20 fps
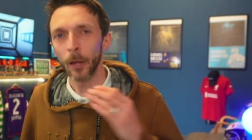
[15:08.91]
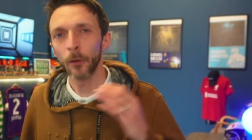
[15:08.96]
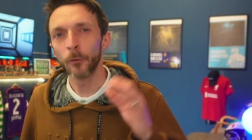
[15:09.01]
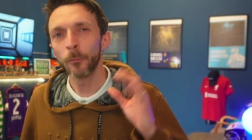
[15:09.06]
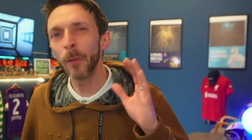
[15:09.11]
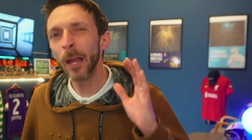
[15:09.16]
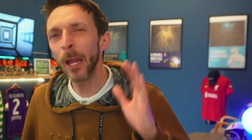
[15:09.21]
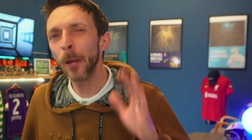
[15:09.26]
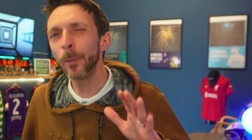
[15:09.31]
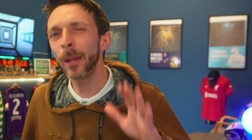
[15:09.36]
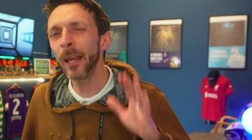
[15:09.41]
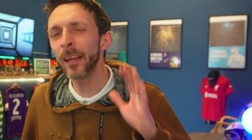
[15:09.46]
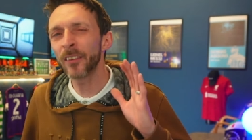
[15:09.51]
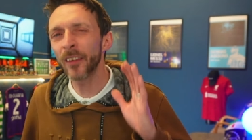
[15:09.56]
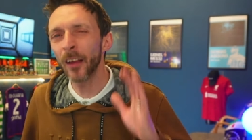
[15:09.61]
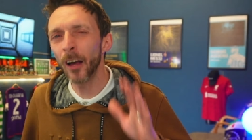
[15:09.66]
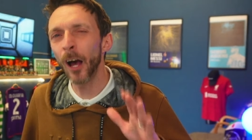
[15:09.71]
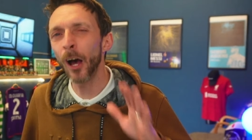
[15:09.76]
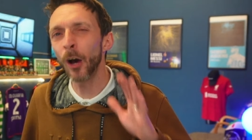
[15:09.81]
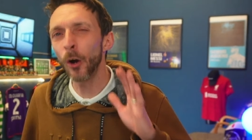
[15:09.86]
As maybe
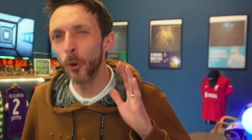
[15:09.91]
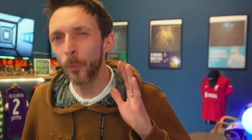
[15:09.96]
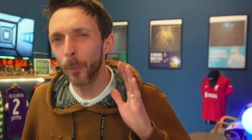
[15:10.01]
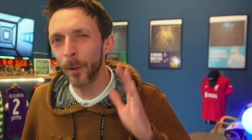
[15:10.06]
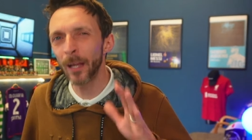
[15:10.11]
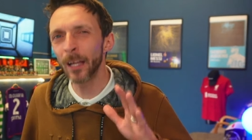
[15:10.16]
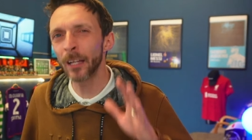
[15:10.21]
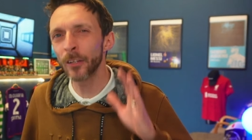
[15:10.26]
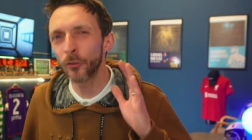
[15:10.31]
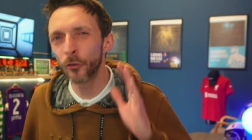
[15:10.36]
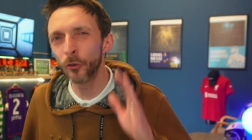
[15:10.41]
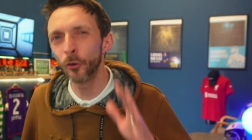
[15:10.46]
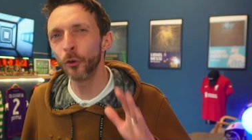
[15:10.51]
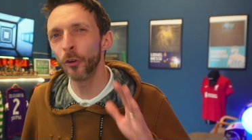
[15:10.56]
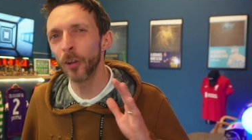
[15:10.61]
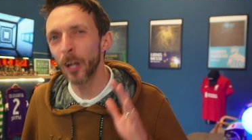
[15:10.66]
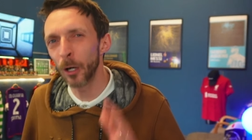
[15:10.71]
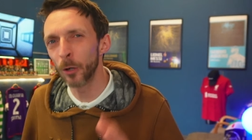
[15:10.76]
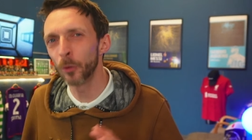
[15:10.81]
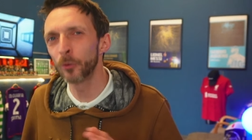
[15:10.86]
it's a little bit
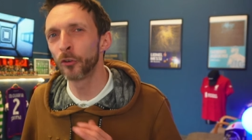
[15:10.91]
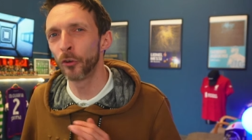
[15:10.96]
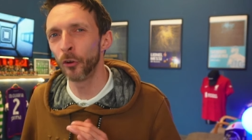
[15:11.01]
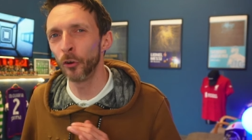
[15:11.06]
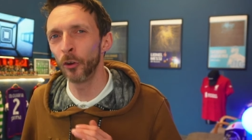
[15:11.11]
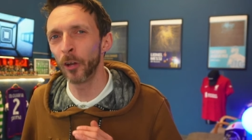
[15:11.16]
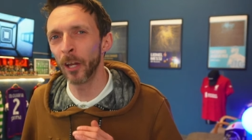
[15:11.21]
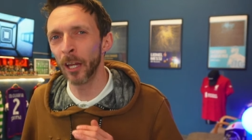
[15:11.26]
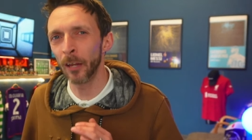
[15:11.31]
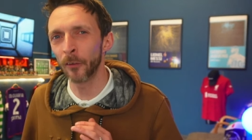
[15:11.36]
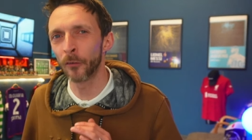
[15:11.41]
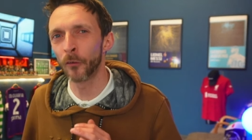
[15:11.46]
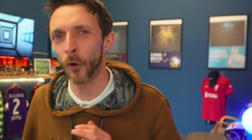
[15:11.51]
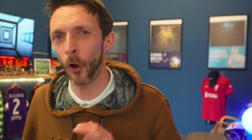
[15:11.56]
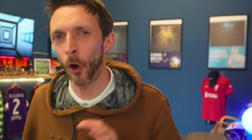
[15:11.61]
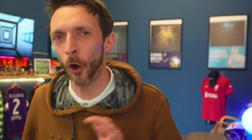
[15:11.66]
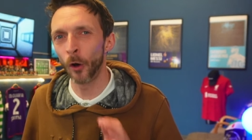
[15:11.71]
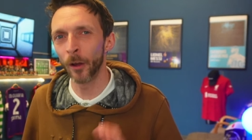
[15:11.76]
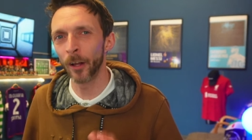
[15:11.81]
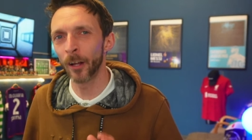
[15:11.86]
too little too late
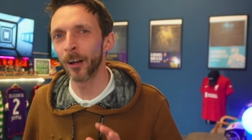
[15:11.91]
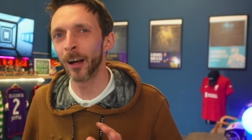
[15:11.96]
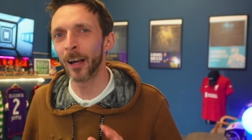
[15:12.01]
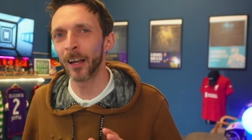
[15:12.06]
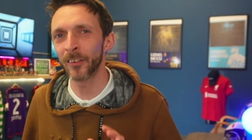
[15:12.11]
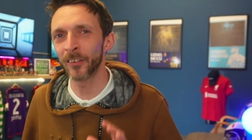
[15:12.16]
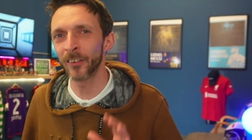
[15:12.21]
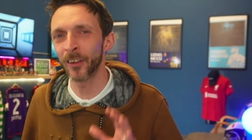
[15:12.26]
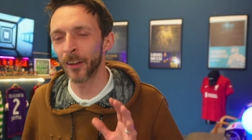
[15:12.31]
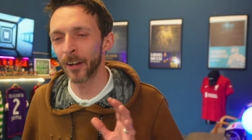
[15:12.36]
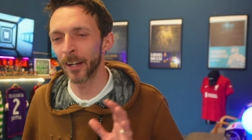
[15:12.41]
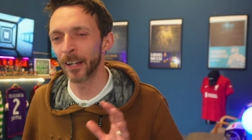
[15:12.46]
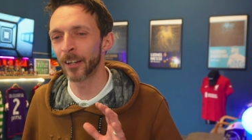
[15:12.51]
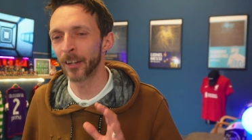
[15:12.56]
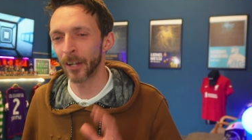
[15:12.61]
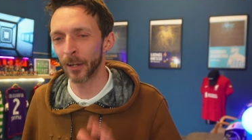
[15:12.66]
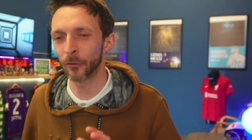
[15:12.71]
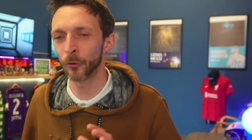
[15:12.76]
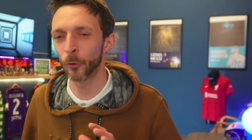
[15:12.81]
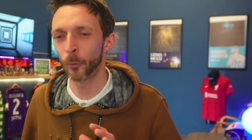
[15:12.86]
for Ole Glasner and
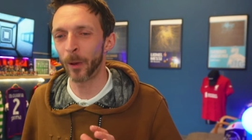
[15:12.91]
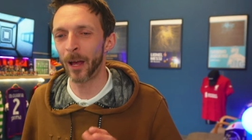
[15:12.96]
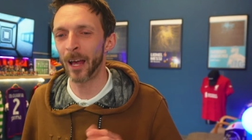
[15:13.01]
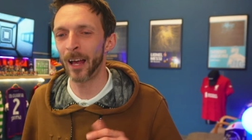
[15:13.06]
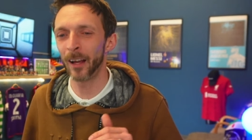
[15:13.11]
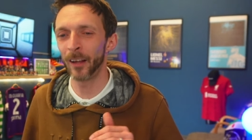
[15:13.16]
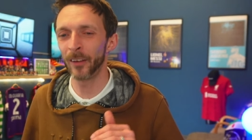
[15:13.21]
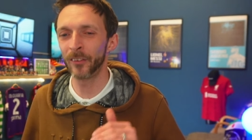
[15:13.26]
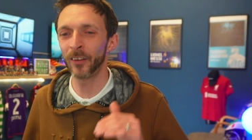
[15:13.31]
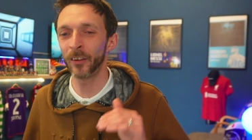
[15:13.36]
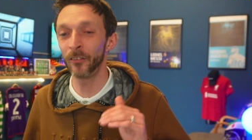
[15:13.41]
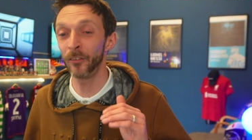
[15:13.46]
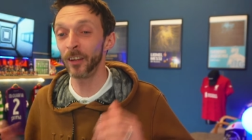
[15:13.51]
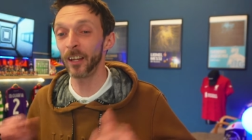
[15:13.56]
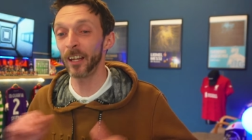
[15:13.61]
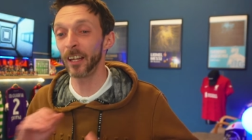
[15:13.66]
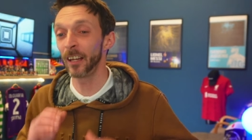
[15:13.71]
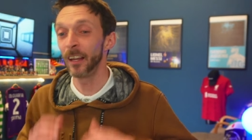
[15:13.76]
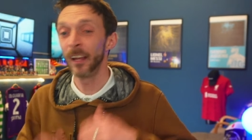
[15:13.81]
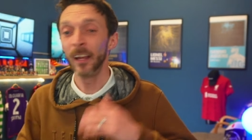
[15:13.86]
Crystal Palace to
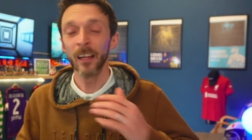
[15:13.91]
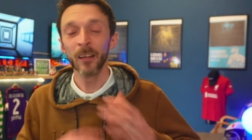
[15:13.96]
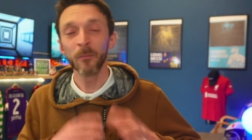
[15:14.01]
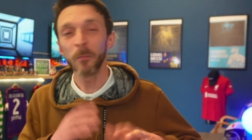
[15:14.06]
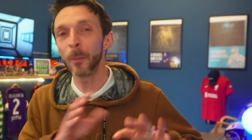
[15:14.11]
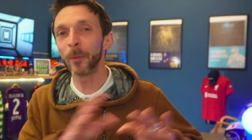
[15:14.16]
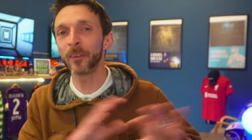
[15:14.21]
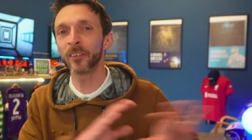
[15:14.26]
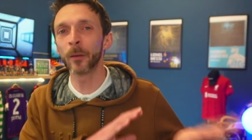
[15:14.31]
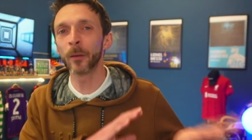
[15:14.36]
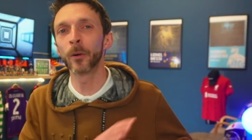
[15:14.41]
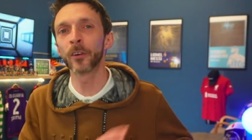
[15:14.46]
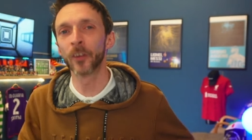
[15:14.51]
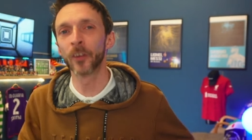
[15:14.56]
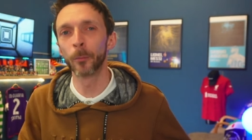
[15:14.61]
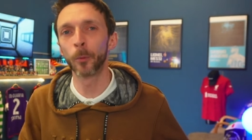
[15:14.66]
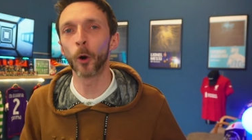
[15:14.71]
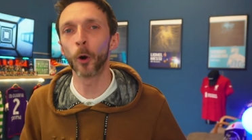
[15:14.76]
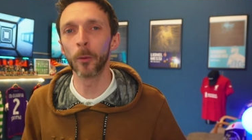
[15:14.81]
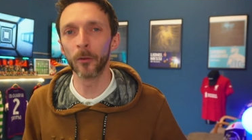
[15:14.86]
really, maybe similar
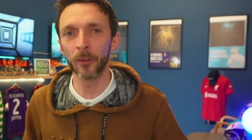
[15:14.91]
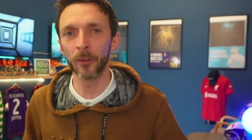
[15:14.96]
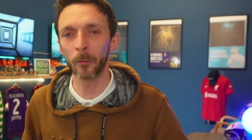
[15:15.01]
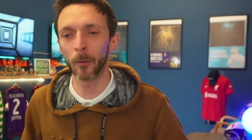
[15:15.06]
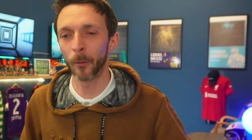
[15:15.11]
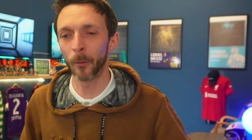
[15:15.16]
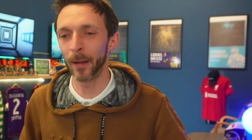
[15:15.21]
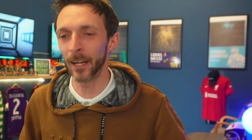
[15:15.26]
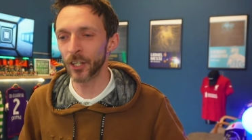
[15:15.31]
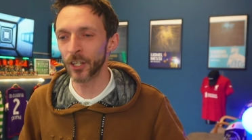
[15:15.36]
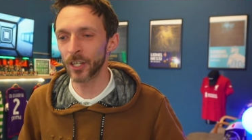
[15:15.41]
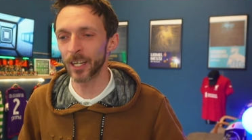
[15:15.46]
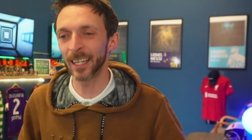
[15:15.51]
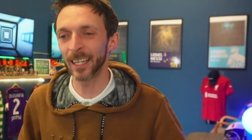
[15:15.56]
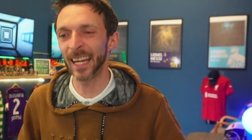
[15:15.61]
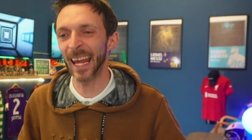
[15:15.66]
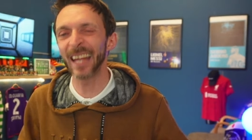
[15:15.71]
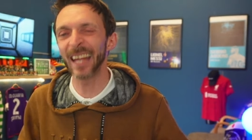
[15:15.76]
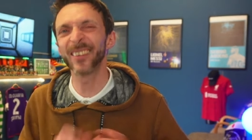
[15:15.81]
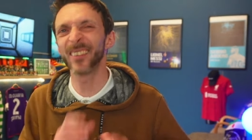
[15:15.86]
to Bournemouth, like we were mentioning,
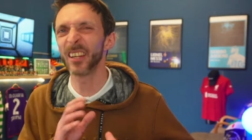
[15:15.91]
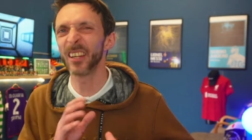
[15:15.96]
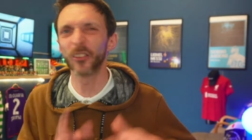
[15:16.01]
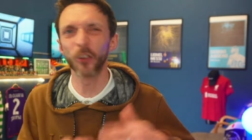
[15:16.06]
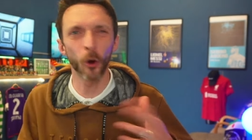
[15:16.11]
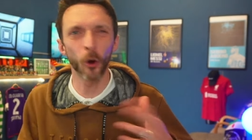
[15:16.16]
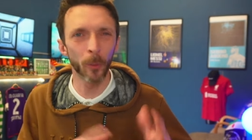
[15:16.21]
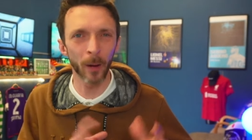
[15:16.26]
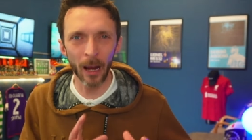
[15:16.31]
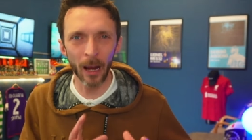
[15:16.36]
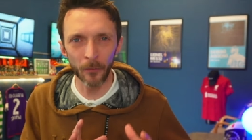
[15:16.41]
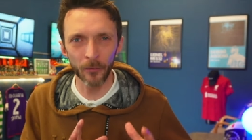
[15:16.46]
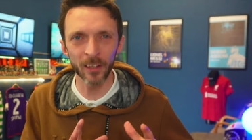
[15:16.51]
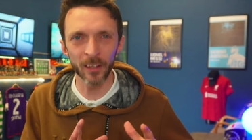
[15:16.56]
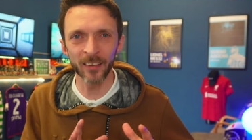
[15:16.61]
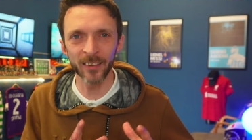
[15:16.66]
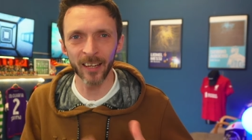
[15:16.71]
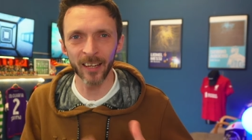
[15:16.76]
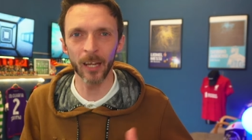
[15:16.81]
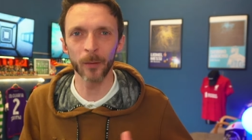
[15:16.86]
get into the top half of
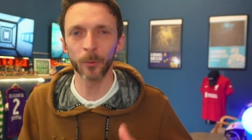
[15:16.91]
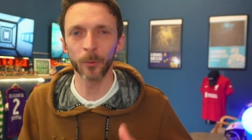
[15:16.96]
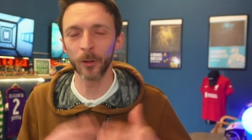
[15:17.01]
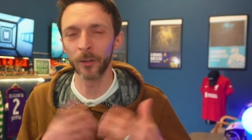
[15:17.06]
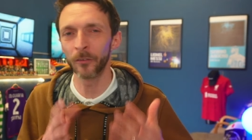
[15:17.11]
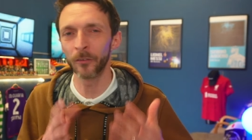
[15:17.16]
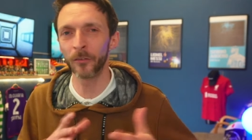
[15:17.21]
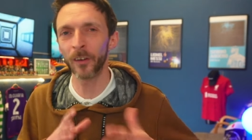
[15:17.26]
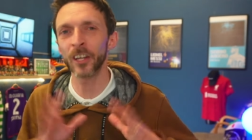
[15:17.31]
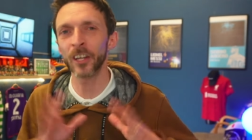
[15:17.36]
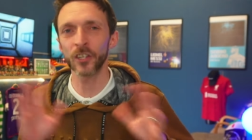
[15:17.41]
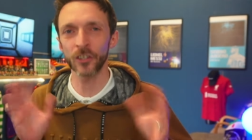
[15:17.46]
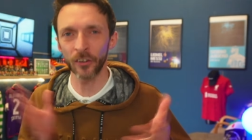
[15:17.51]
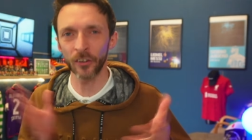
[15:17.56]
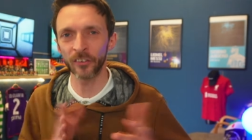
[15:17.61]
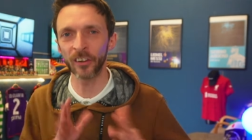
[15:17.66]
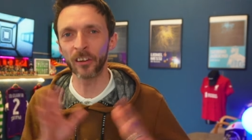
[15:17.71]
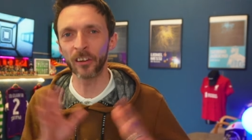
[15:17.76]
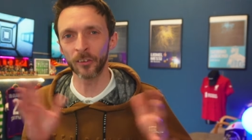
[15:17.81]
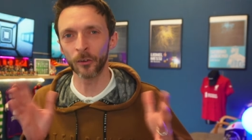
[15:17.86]
the table and finish their
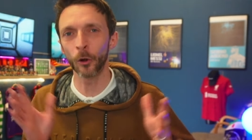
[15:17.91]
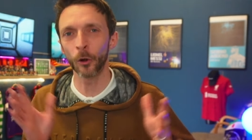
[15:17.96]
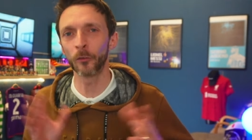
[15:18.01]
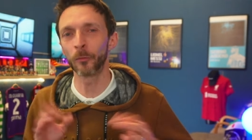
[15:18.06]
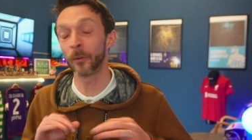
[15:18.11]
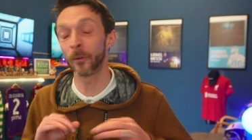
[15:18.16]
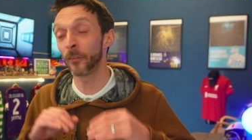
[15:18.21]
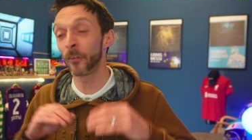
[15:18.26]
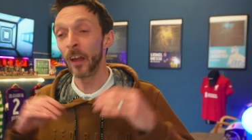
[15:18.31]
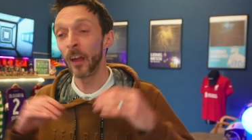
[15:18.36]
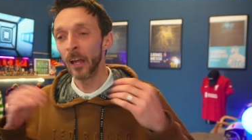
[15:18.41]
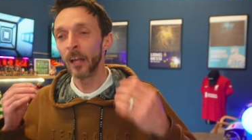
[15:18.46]
season off with